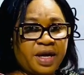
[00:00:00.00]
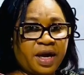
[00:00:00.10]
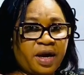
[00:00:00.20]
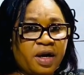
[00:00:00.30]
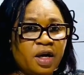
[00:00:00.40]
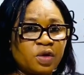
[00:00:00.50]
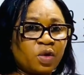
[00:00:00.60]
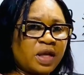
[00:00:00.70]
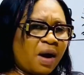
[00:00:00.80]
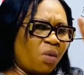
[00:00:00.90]
here.
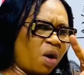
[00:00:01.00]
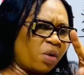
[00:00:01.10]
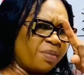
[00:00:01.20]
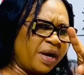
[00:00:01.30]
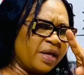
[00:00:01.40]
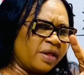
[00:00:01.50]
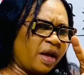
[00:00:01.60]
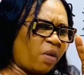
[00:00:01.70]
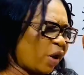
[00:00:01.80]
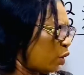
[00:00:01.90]
So that 1 remaining
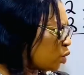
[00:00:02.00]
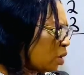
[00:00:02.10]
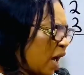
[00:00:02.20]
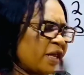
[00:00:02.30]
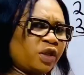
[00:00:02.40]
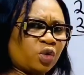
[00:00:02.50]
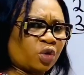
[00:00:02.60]
there, we're going to add it to